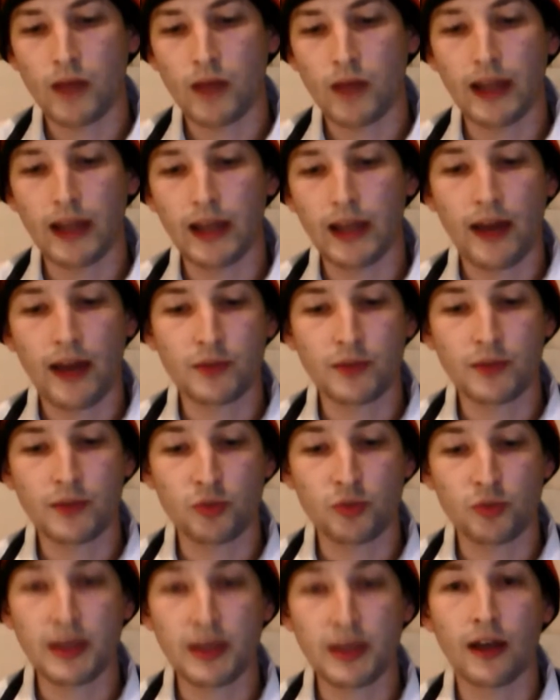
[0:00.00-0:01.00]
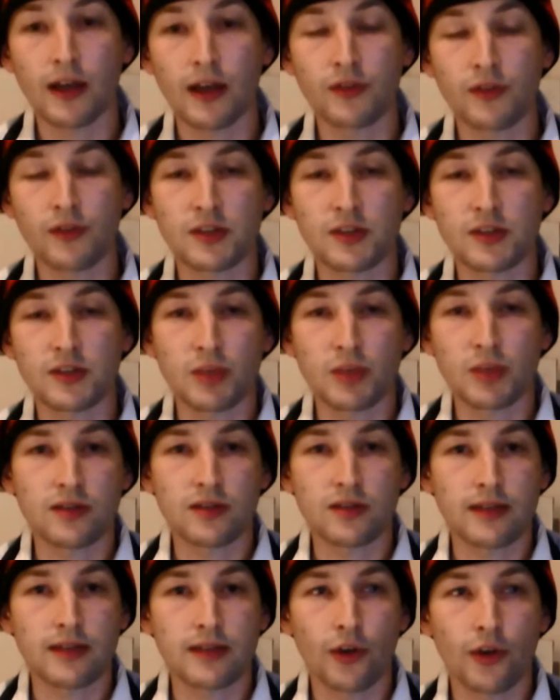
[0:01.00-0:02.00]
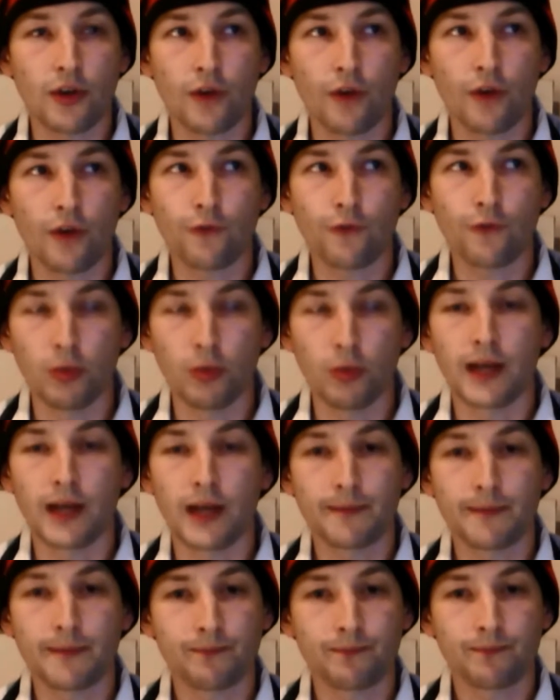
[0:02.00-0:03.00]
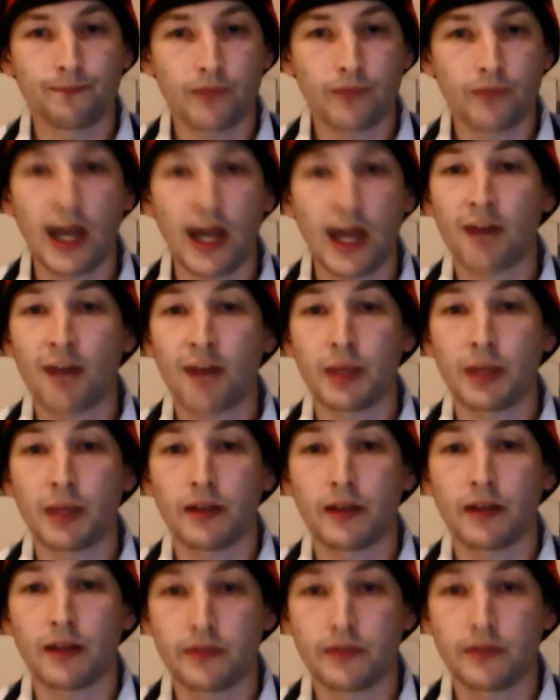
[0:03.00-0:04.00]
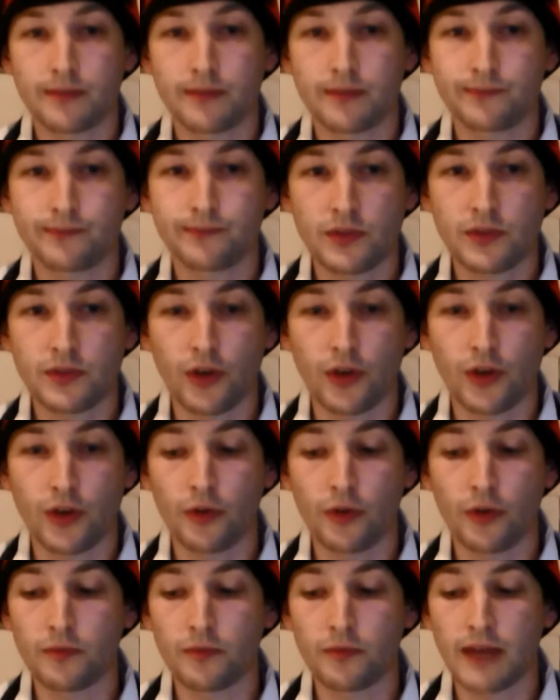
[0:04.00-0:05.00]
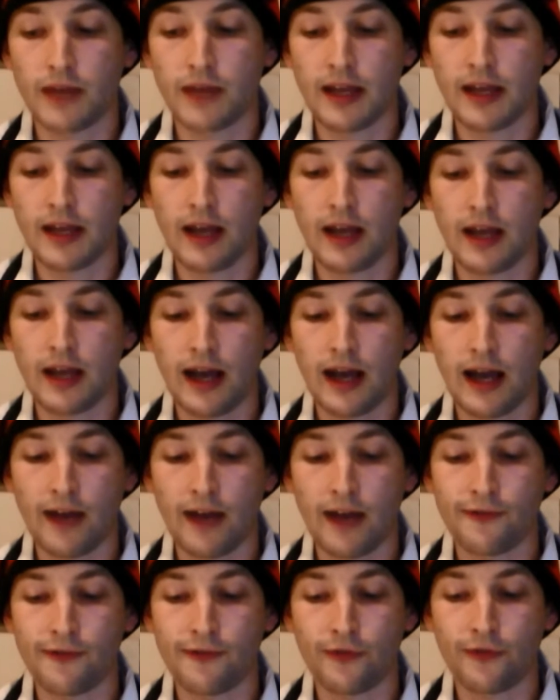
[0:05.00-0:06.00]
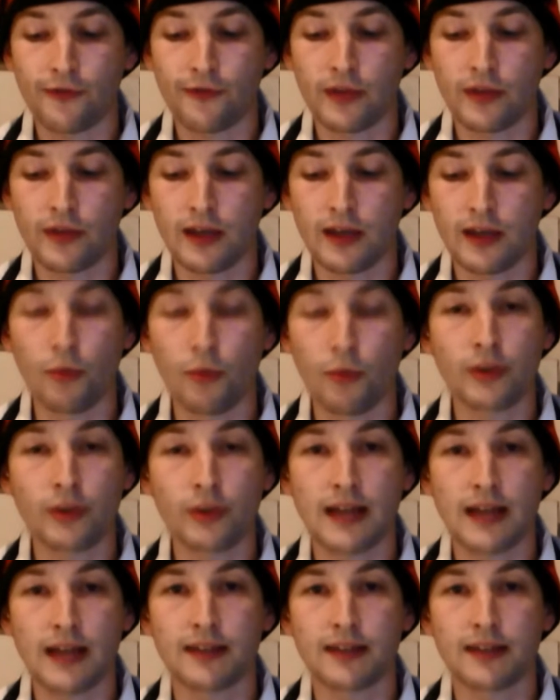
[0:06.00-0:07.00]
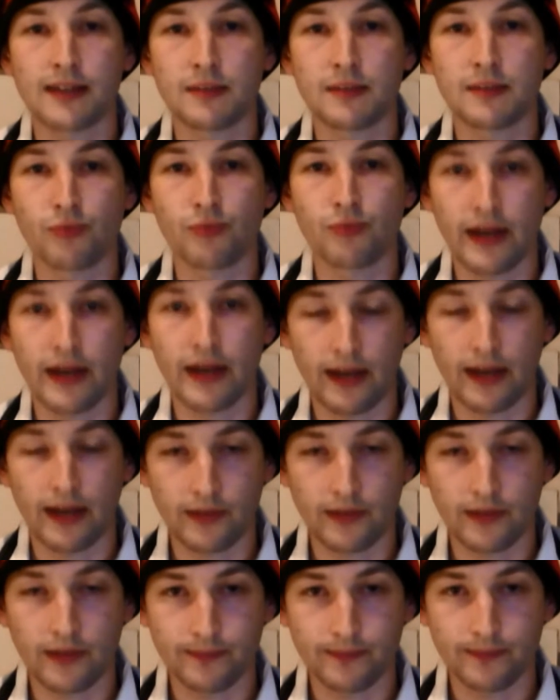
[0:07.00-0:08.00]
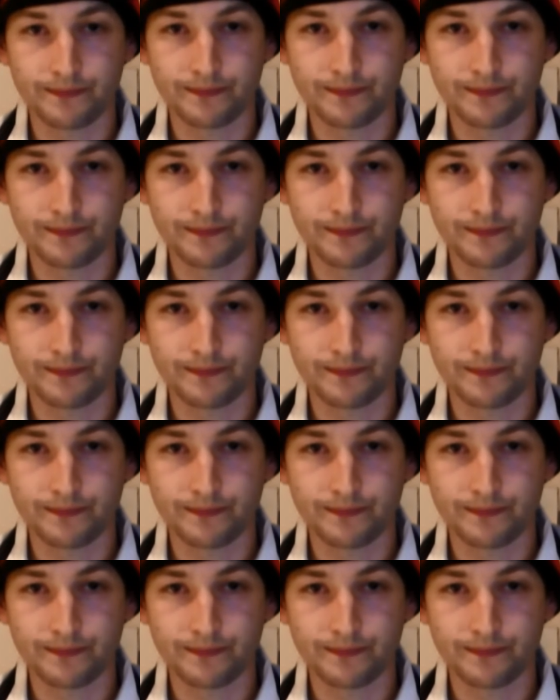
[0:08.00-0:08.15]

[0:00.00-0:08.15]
allow them to be elves is because they're not full blood; they're half blood elves, so they have the immortality bred out of them.